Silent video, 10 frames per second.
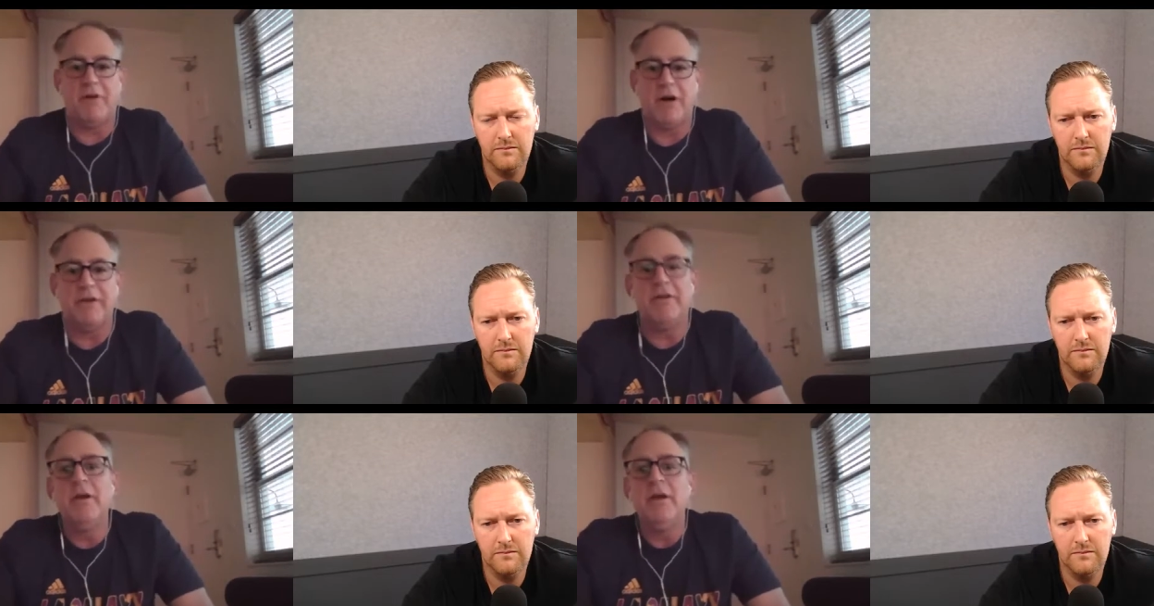
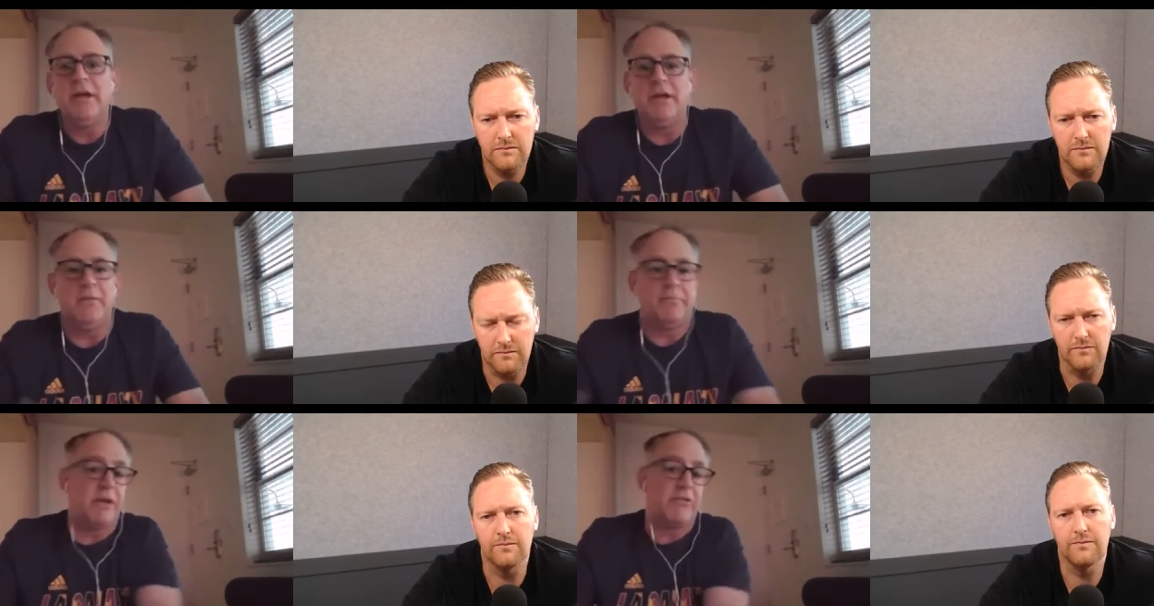Speaker 1: fund in
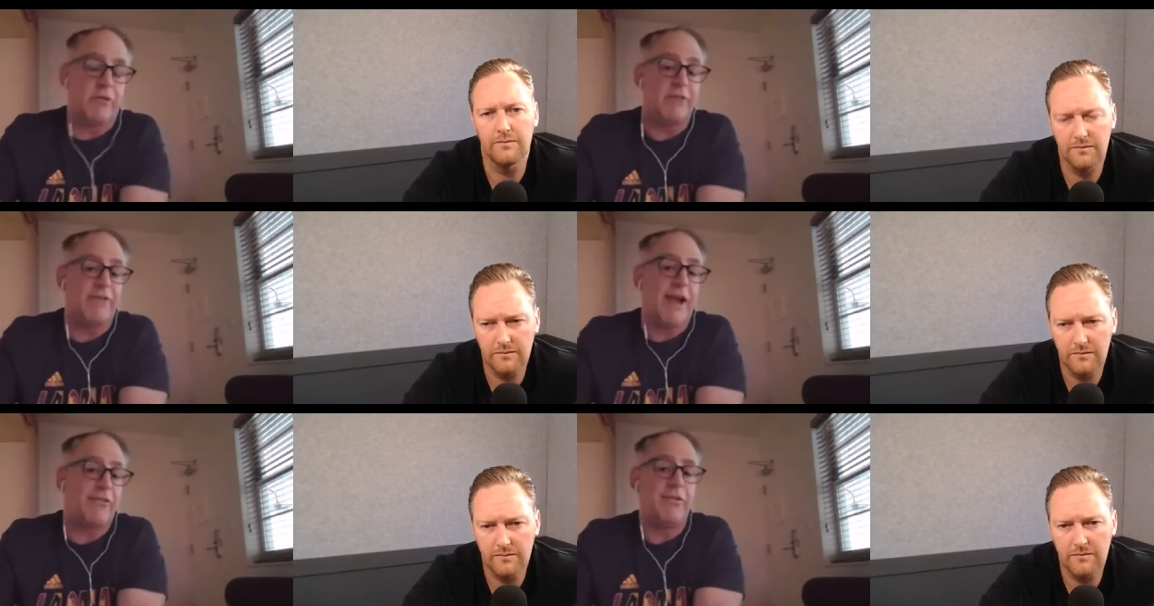the mm-hmm. biggest
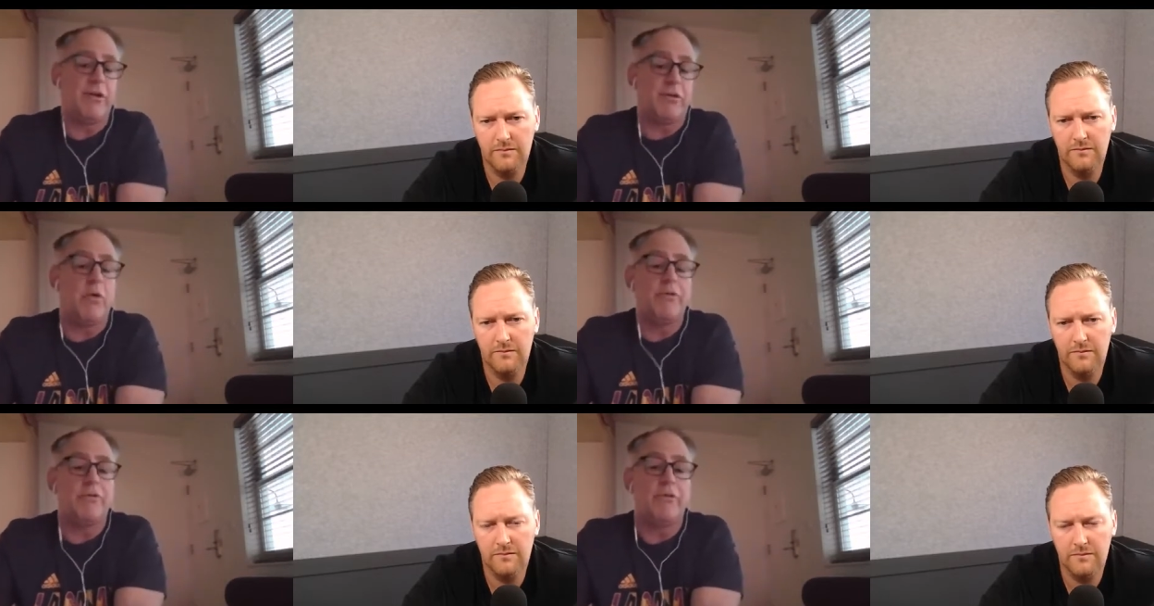transaction they're
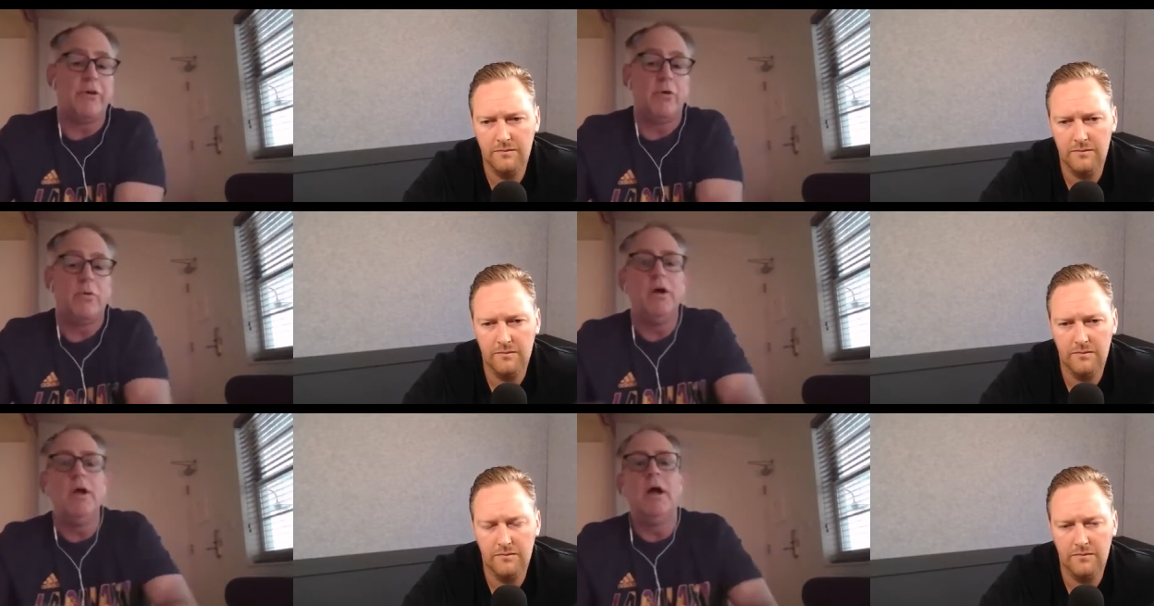going to
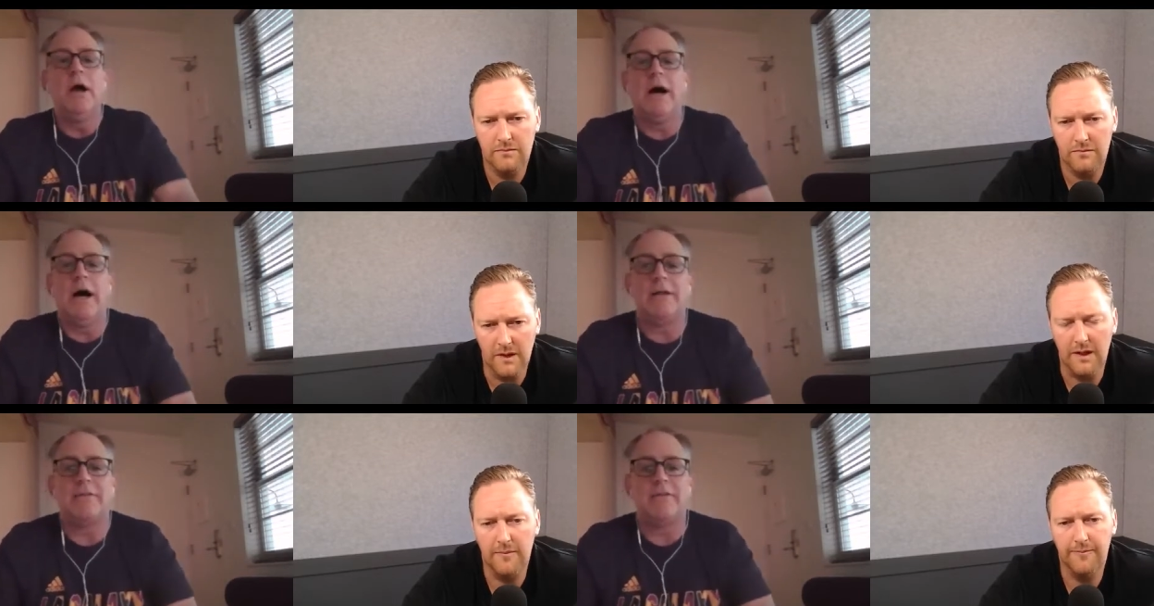do
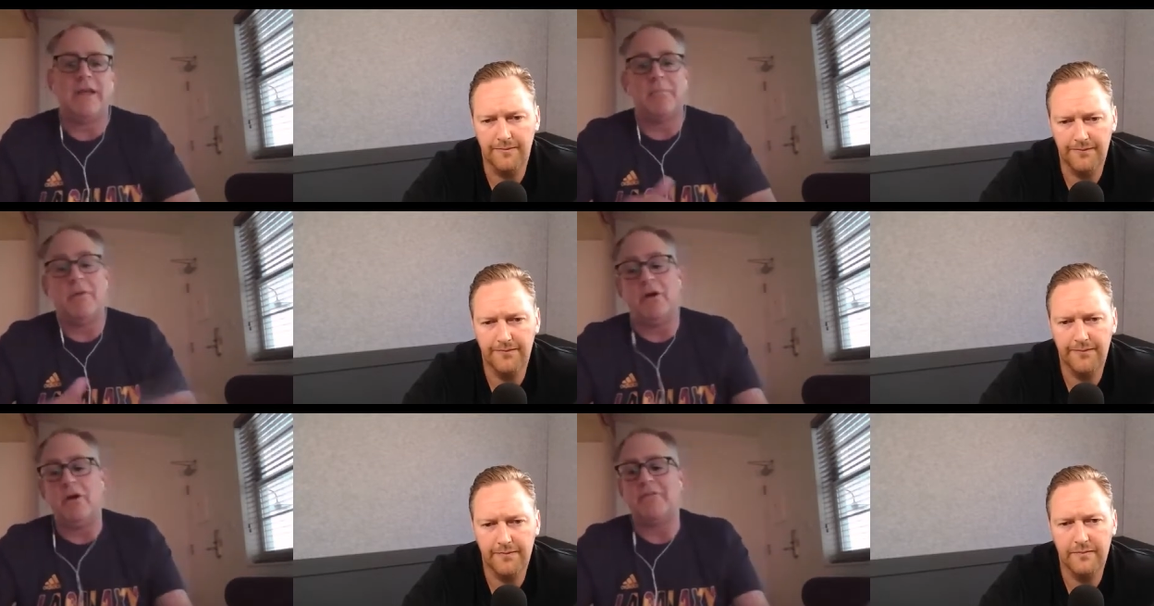uh, mm-hmm. to take
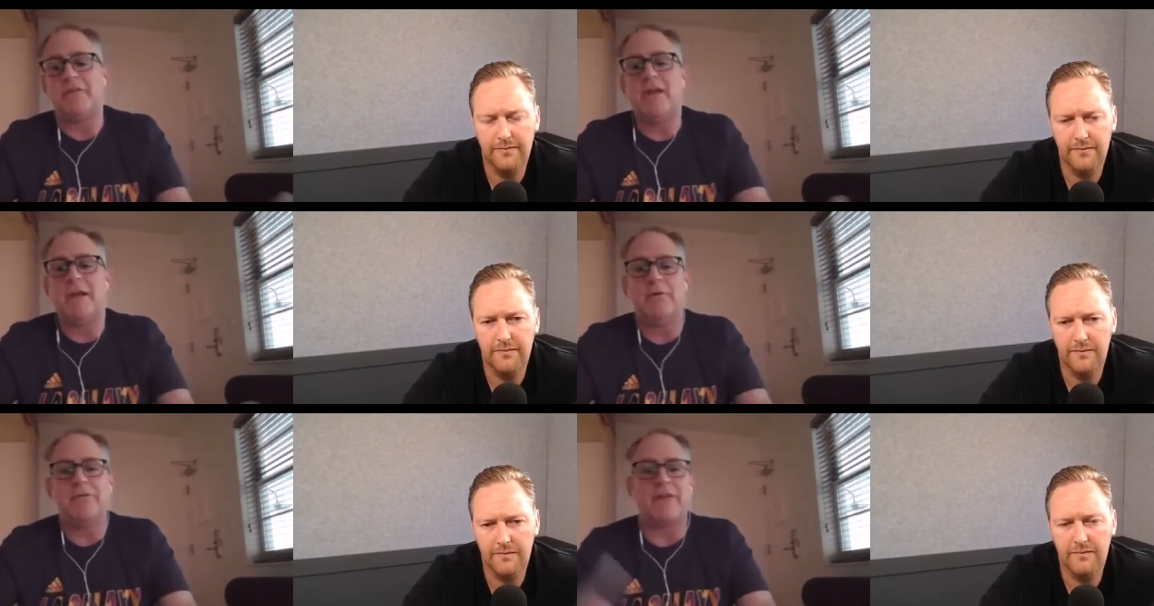money off the
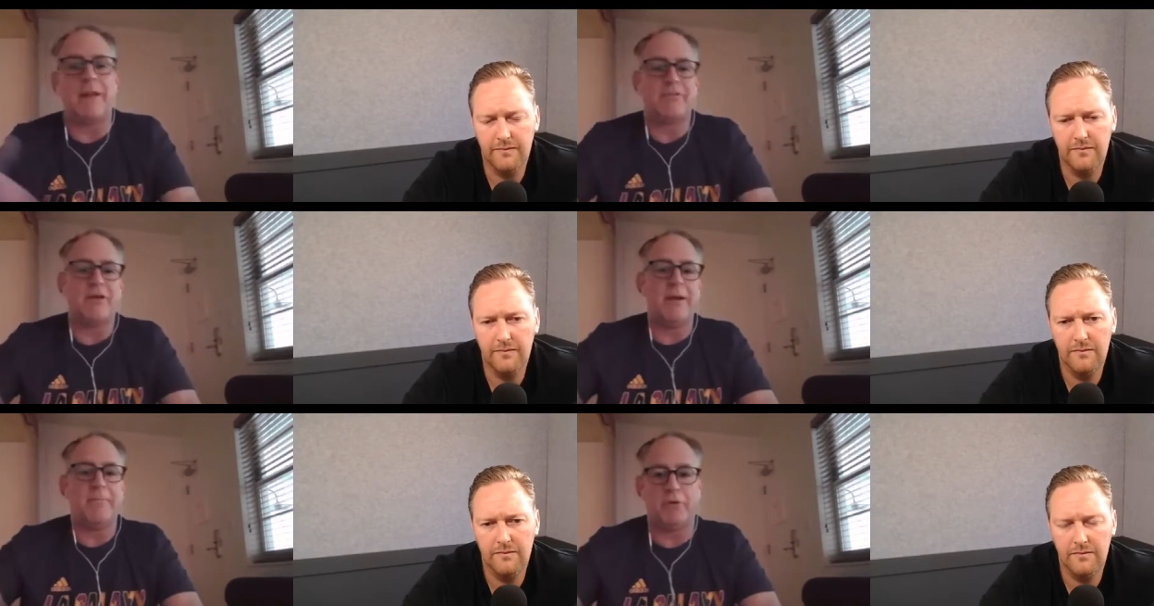table, stop signing